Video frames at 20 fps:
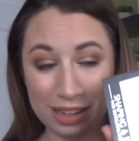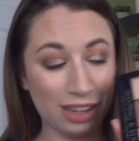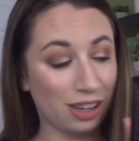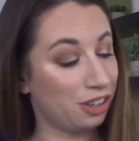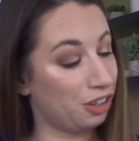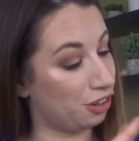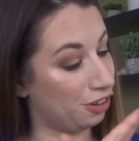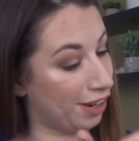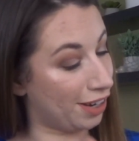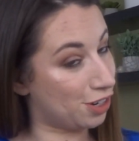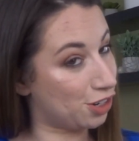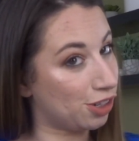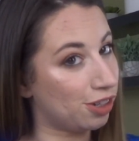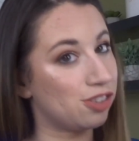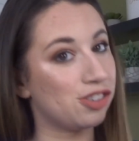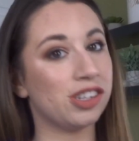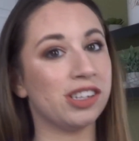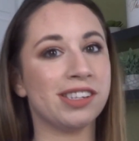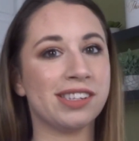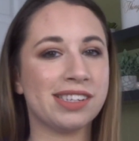
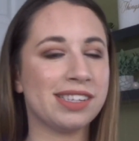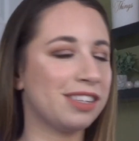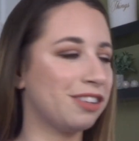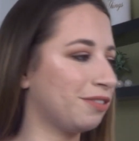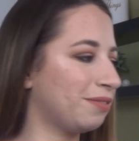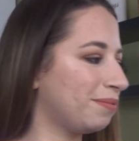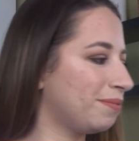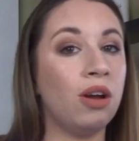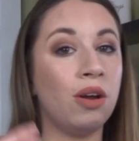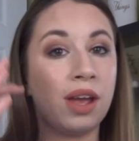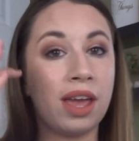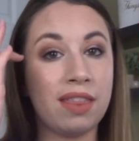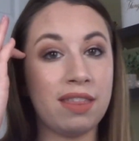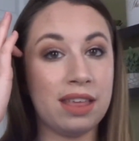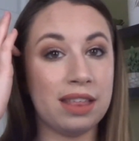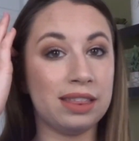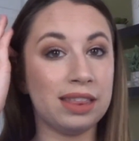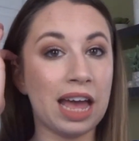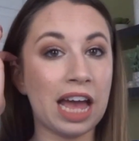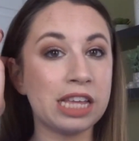Congratulations. Okay,
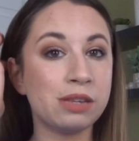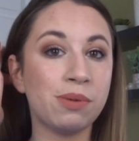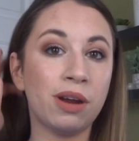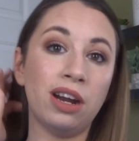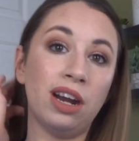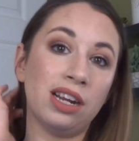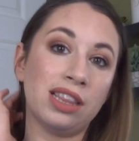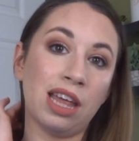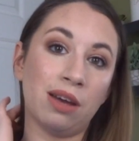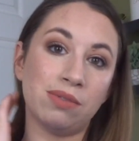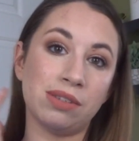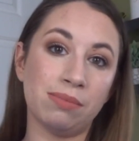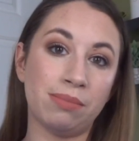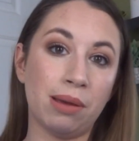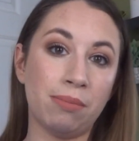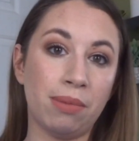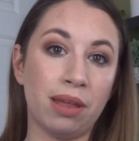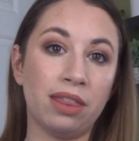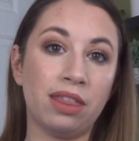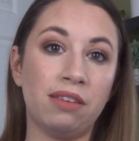the last product that was in
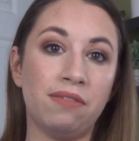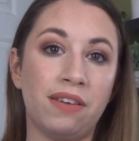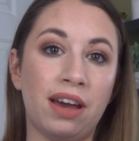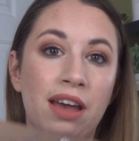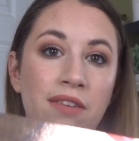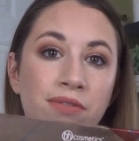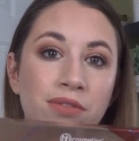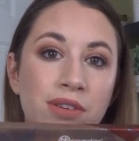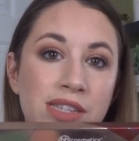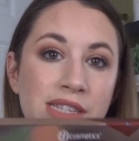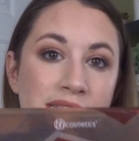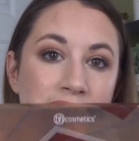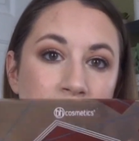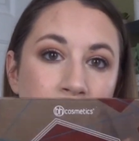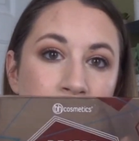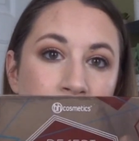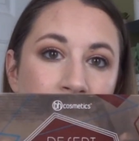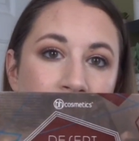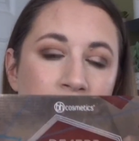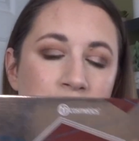my monthly five was
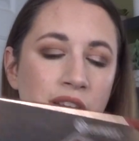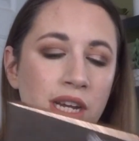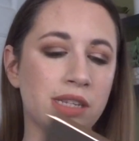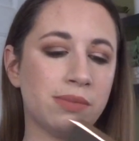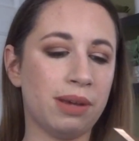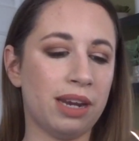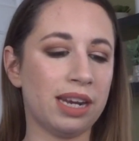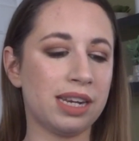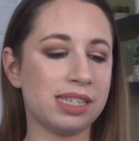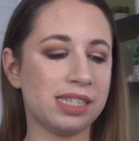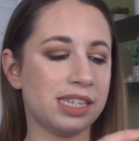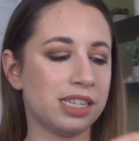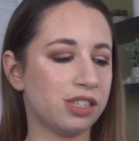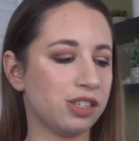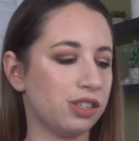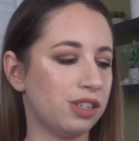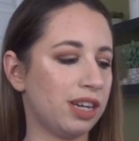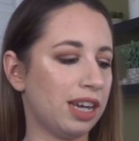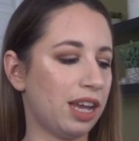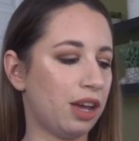the B H Cosmetics
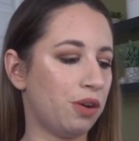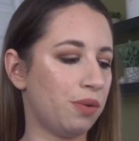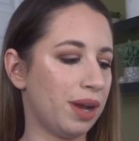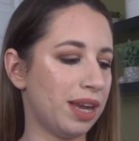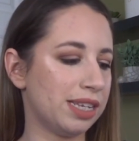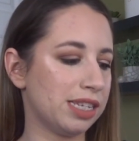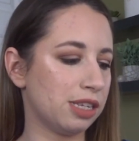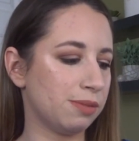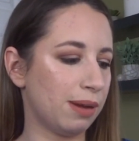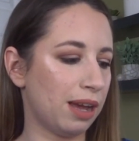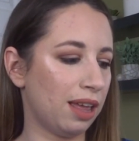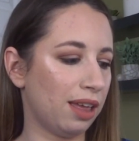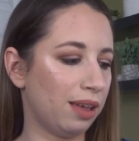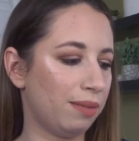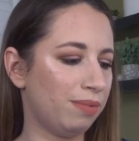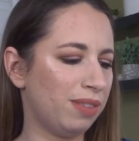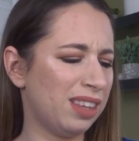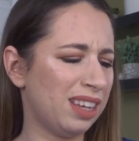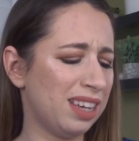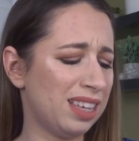Desert Oasis palette.
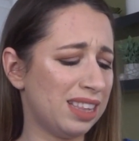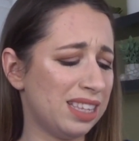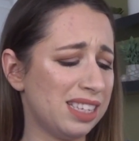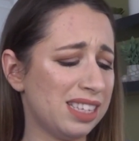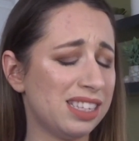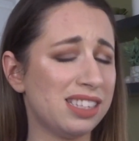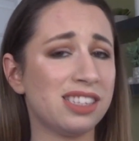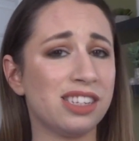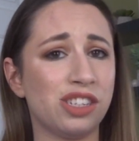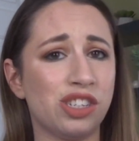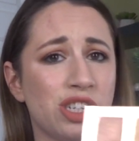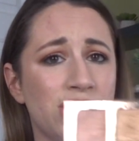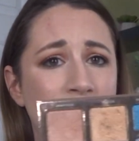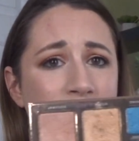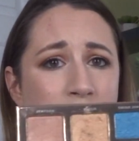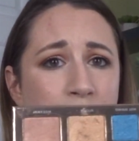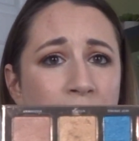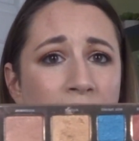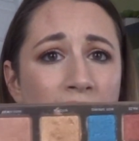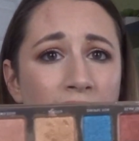This is such a
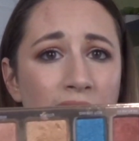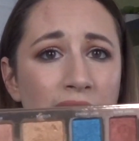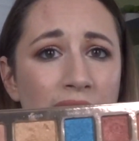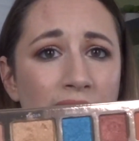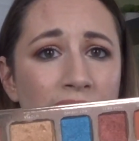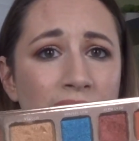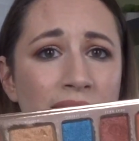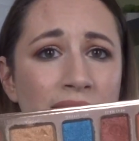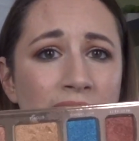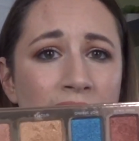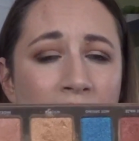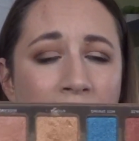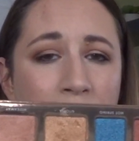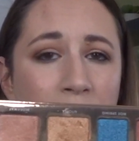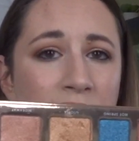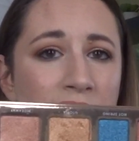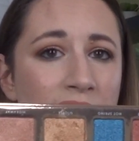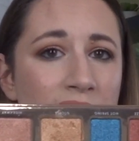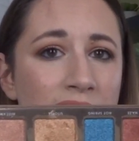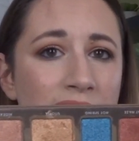nice palette. I
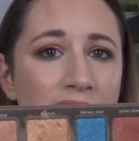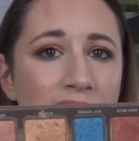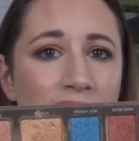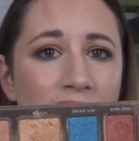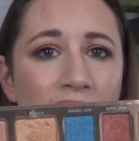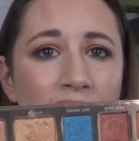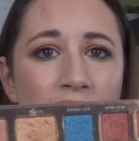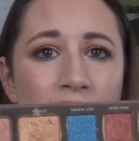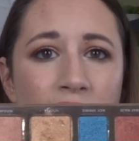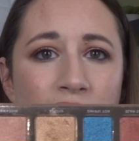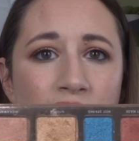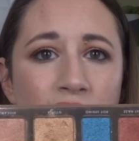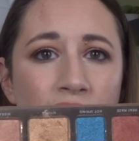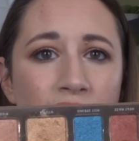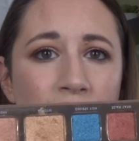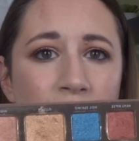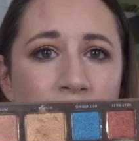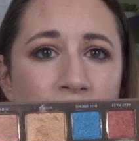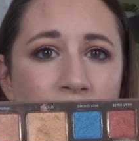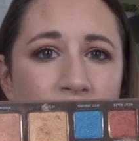mean, the colors
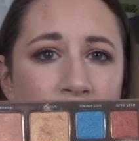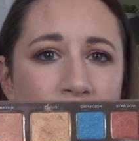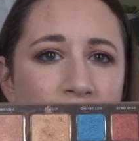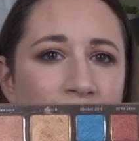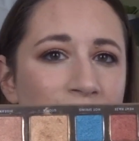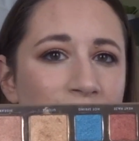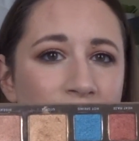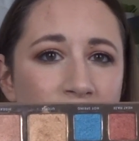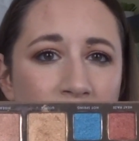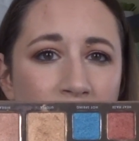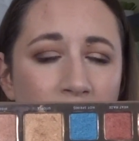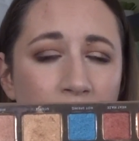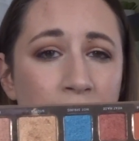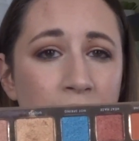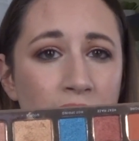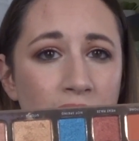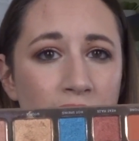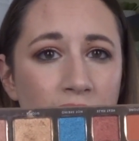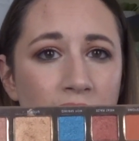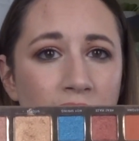are
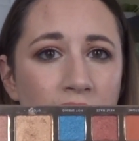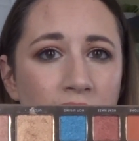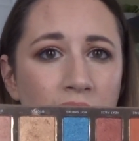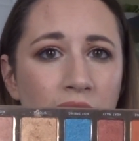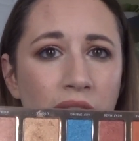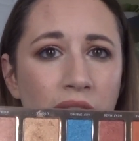phenomenal.